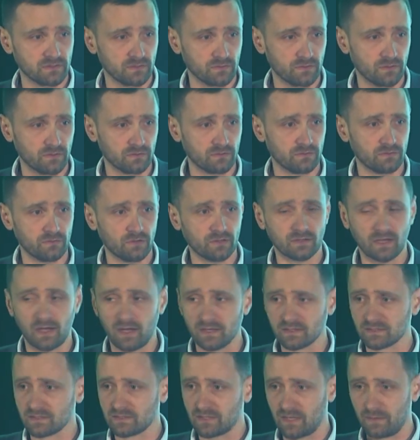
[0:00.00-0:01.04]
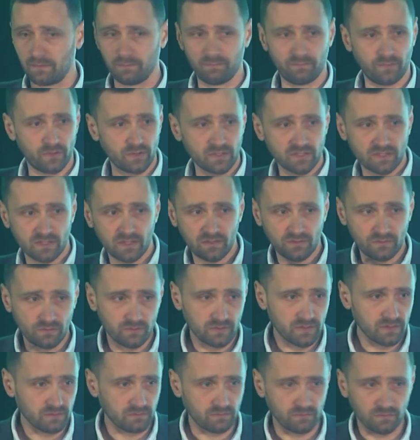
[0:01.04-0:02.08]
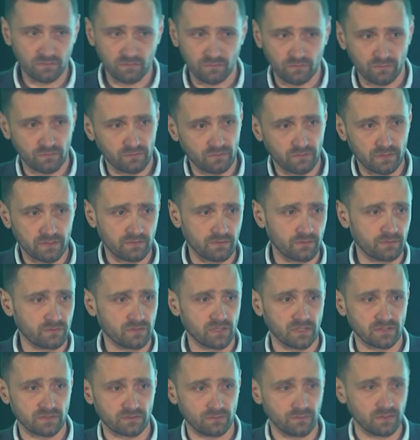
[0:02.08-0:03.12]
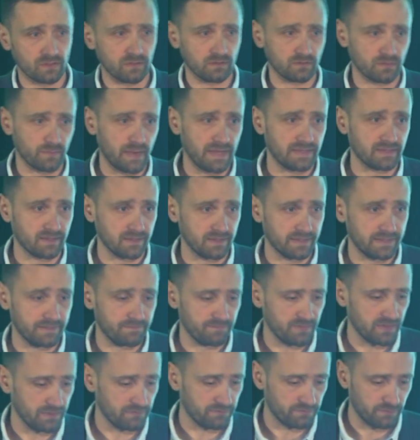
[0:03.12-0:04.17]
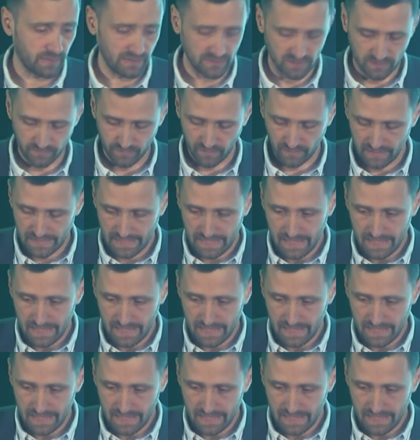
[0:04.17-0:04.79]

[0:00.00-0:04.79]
You know, do not ask some person to do it. You just do it automatically, if possible.